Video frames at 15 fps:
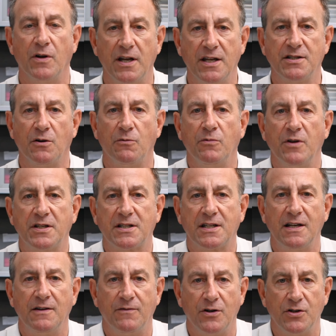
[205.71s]
it is a
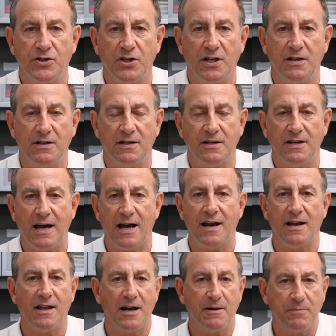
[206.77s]
risky version. Not
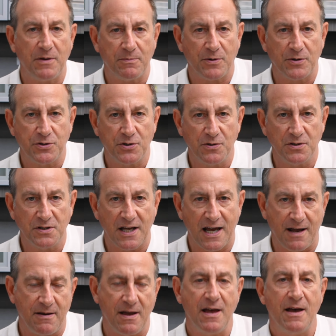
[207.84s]
a lot of people choose
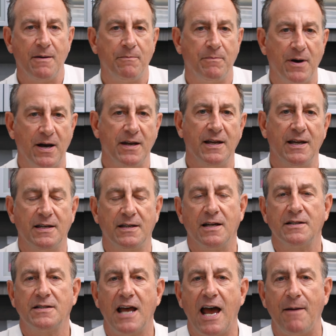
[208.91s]
that, but it
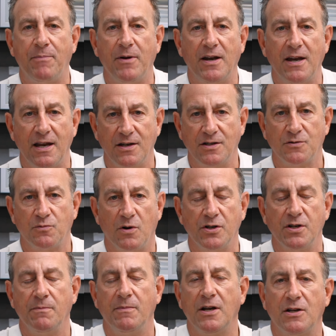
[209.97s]
does happen. I just wanted
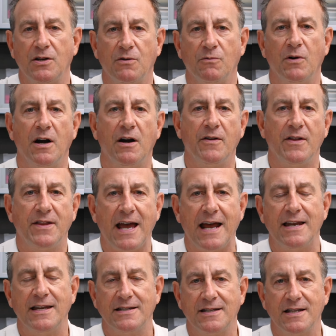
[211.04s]
to make you aware that that
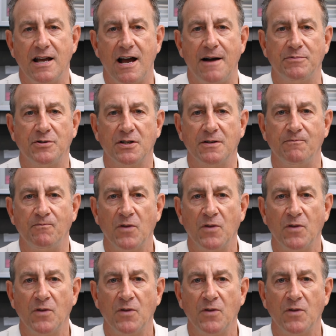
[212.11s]
is the option.